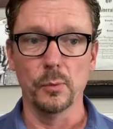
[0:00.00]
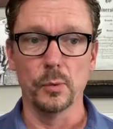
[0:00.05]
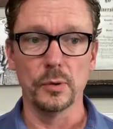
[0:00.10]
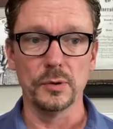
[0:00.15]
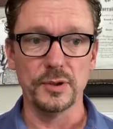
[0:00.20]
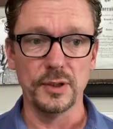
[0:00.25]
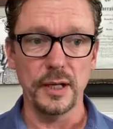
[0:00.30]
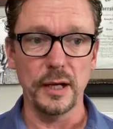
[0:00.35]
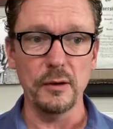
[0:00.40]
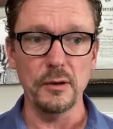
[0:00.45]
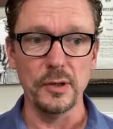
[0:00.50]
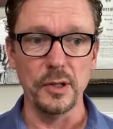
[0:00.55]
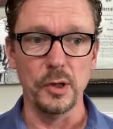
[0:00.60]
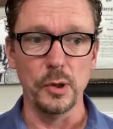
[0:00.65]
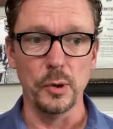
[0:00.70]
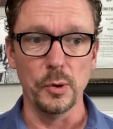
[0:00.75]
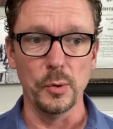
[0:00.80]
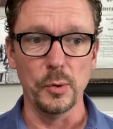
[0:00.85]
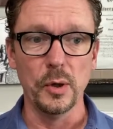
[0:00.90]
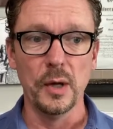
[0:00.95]
will tell
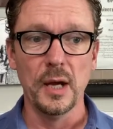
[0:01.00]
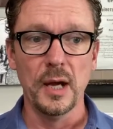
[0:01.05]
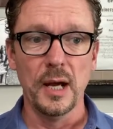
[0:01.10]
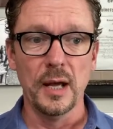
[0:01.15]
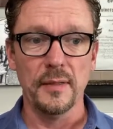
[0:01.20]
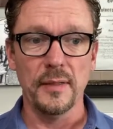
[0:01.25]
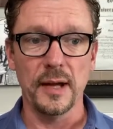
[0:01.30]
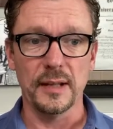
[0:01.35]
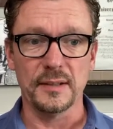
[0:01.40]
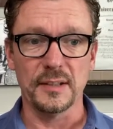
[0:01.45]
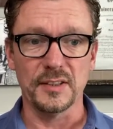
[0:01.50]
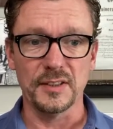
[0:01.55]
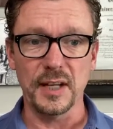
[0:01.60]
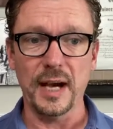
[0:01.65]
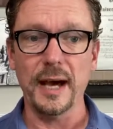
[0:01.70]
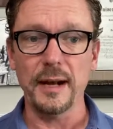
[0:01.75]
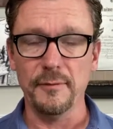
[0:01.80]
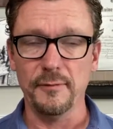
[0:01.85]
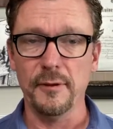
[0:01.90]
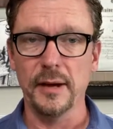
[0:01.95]
you that the
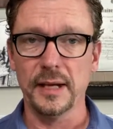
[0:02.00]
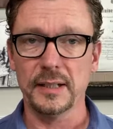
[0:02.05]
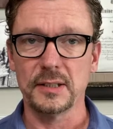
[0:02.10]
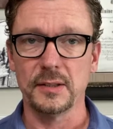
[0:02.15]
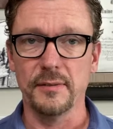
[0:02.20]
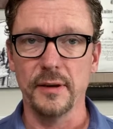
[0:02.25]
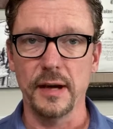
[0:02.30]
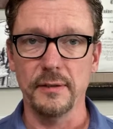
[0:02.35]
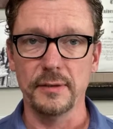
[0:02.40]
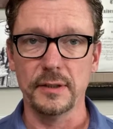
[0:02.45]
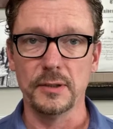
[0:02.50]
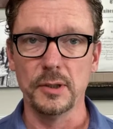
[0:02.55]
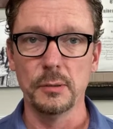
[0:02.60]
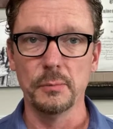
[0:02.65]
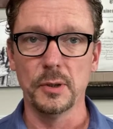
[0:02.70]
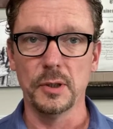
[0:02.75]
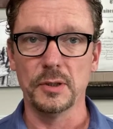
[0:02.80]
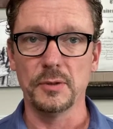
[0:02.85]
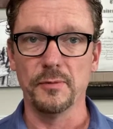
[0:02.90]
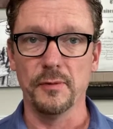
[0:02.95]
side effects of having too
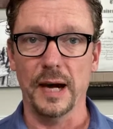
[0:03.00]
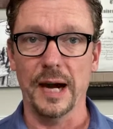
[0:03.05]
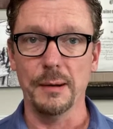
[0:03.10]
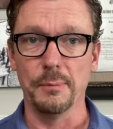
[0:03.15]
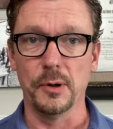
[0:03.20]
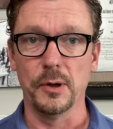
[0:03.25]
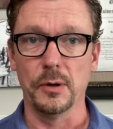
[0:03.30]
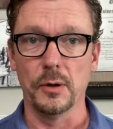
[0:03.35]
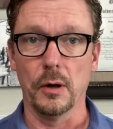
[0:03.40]
much fiber